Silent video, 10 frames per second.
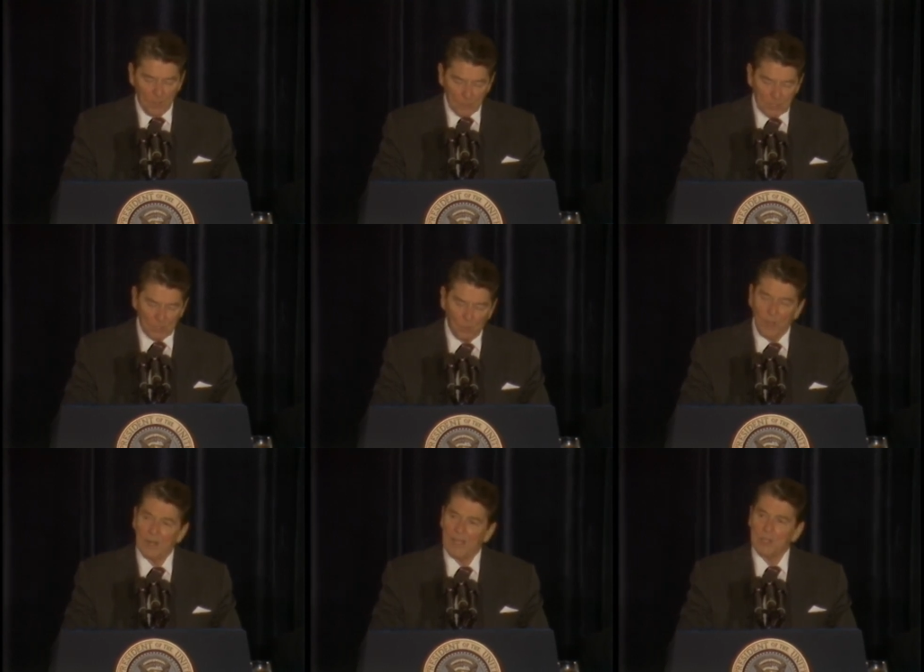knows that the
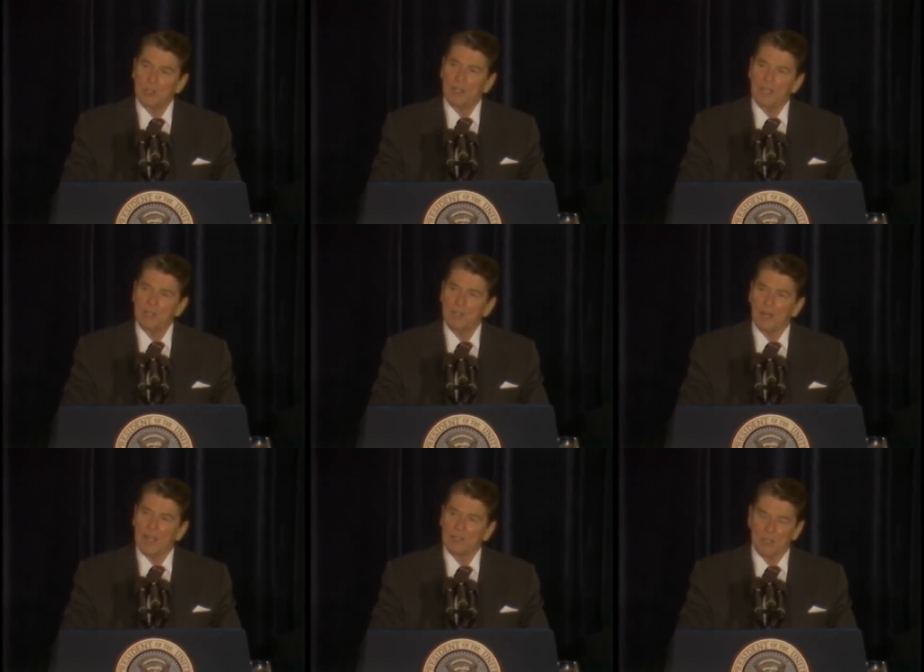way to
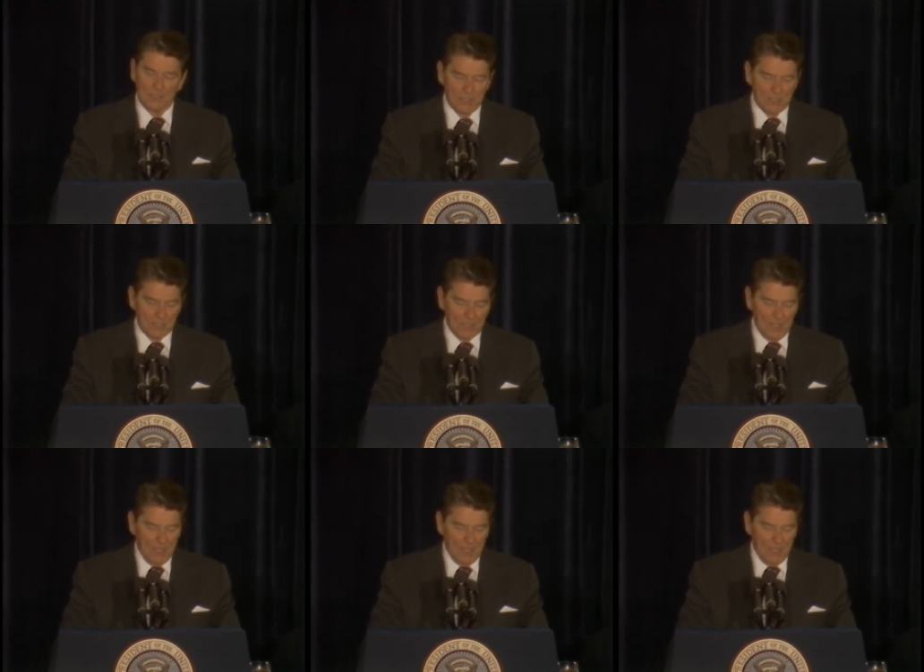educational excellence